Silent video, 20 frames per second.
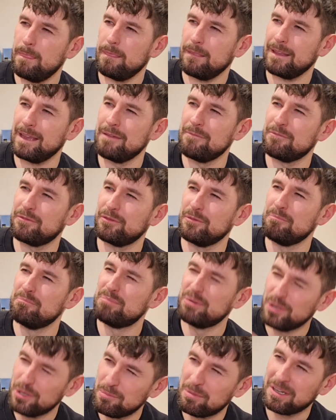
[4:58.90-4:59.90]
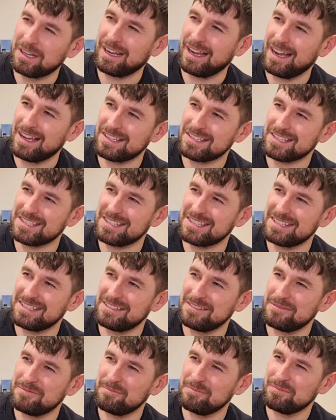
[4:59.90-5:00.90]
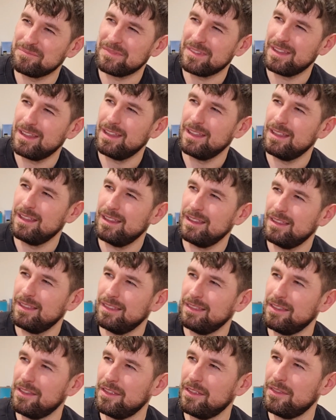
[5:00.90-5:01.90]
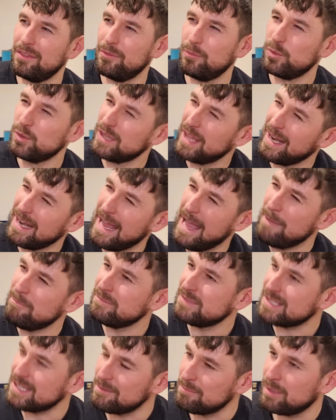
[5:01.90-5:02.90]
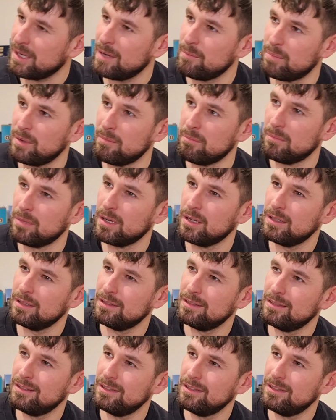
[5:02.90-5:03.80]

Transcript: came from bourbon casks that were then emptied by Bimber,